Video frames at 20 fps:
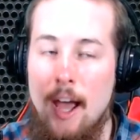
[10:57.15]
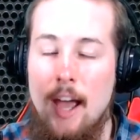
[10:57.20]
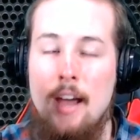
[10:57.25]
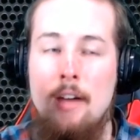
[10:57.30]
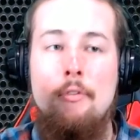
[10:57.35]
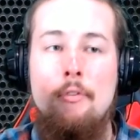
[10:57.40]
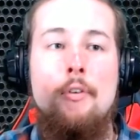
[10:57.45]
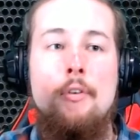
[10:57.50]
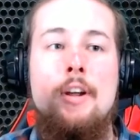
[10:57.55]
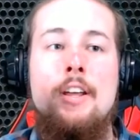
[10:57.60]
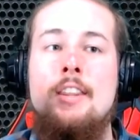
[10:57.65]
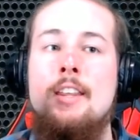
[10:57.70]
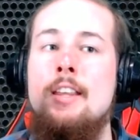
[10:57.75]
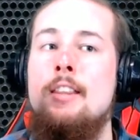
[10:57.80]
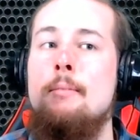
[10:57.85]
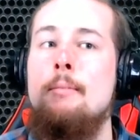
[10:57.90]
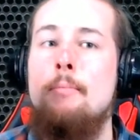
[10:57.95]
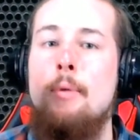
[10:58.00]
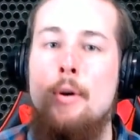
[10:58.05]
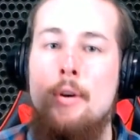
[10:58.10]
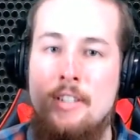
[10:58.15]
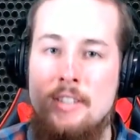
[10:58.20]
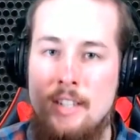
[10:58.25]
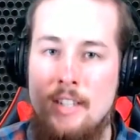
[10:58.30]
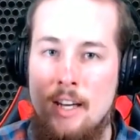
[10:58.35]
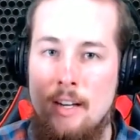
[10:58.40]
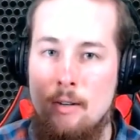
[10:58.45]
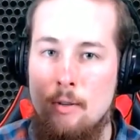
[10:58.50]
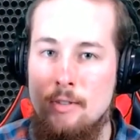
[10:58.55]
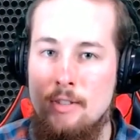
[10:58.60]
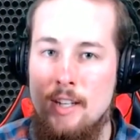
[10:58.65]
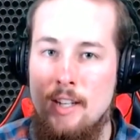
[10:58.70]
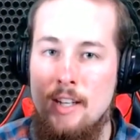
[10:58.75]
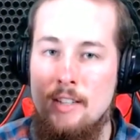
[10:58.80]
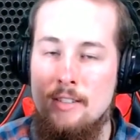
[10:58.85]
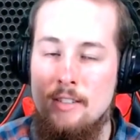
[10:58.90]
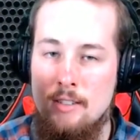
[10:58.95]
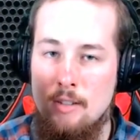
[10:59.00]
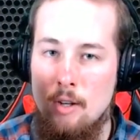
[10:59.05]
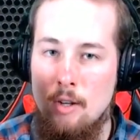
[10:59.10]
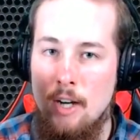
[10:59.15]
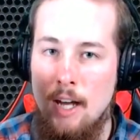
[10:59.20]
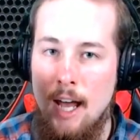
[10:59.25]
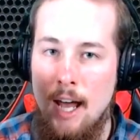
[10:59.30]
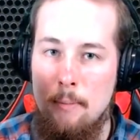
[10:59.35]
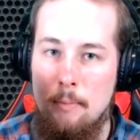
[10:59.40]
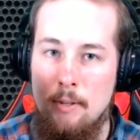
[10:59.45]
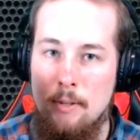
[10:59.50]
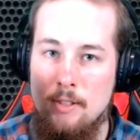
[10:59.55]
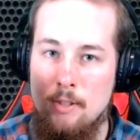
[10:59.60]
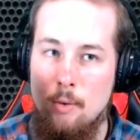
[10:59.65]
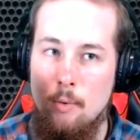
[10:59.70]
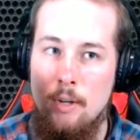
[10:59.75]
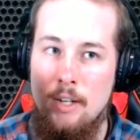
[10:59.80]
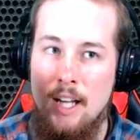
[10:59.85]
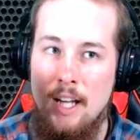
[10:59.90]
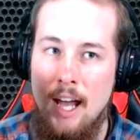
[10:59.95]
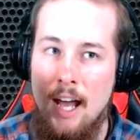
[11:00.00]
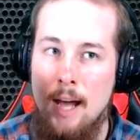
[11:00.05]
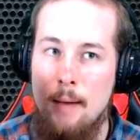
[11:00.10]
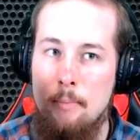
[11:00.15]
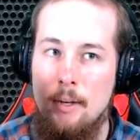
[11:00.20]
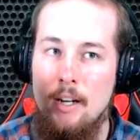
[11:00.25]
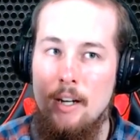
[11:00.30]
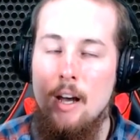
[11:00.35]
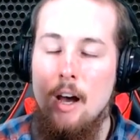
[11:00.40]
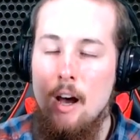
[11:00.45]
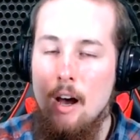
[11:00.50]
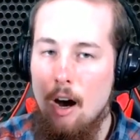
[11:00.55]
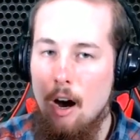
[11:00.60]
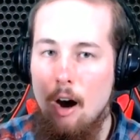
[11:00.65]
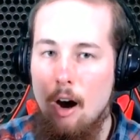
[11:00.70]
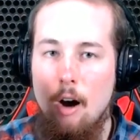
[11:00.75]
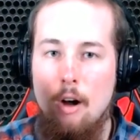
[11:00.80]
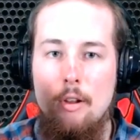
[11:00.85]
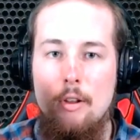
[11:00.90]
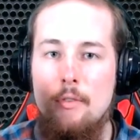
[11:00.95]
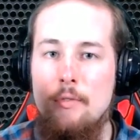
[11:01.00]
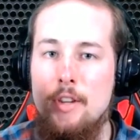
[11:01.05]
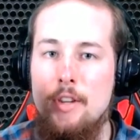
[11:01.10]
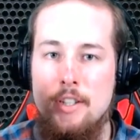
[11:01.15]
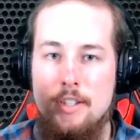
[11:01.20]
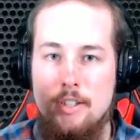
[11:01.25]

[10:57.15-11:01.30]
everything that Bernie Sanders says is going to happen is going to happen. All of this